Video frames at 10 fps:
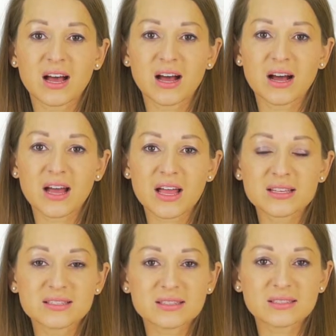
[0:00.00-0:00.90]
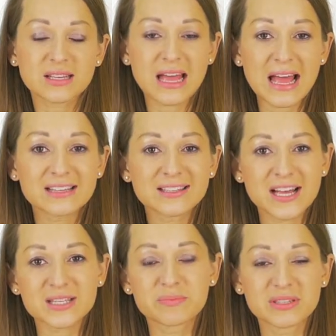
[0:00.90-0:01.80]
As
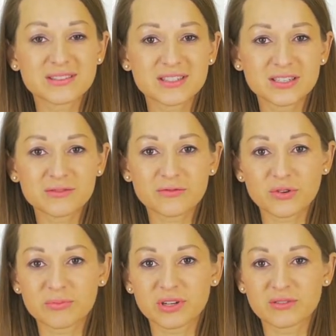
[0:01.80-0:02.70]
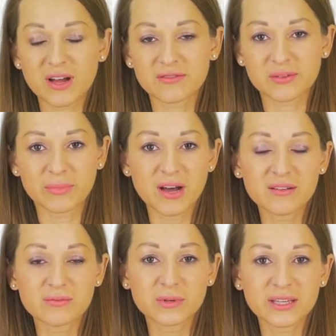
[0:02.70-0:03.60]
has been seen from the graph
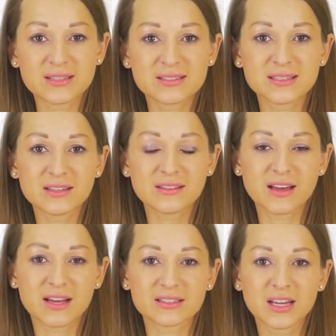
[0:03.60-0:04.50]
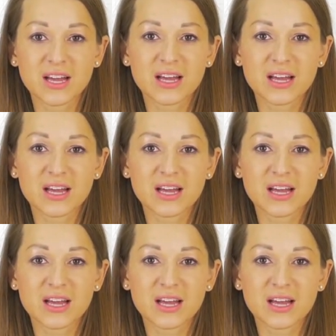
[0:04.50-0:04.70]
above, we can see that